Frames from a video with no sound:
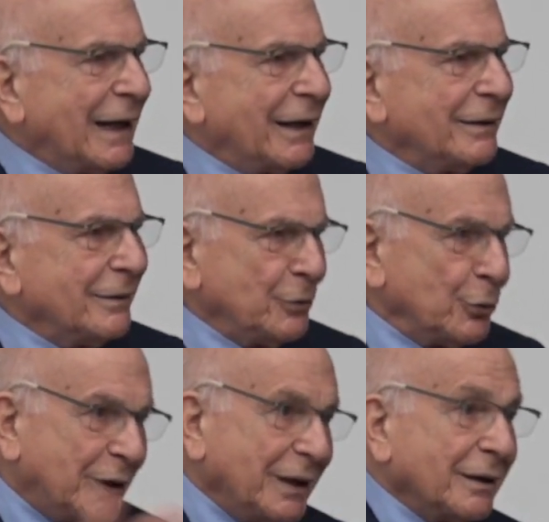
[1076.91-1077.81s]
and
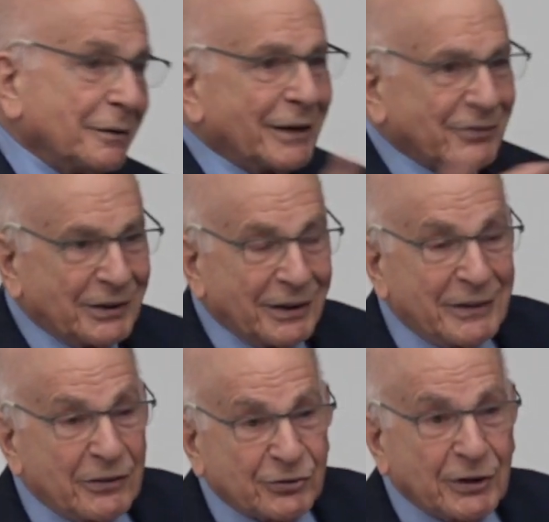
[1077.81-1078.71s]
you hear as an
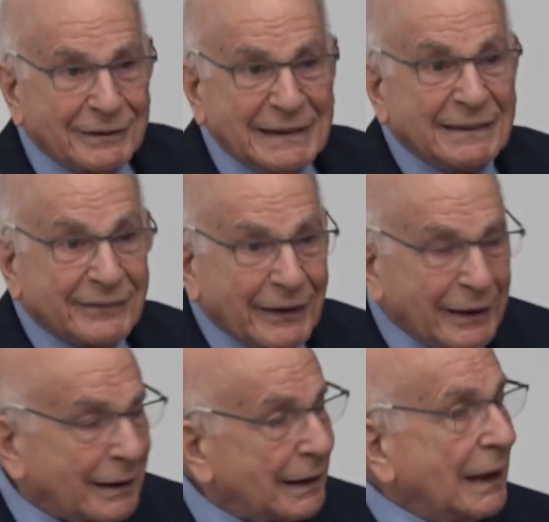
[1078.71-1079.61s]
additional
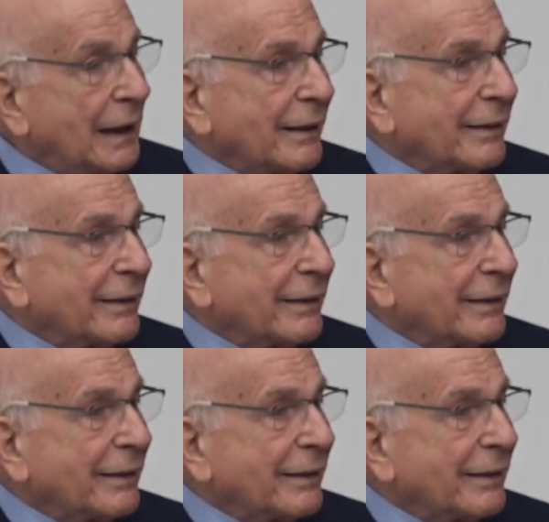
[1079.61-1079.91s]
detail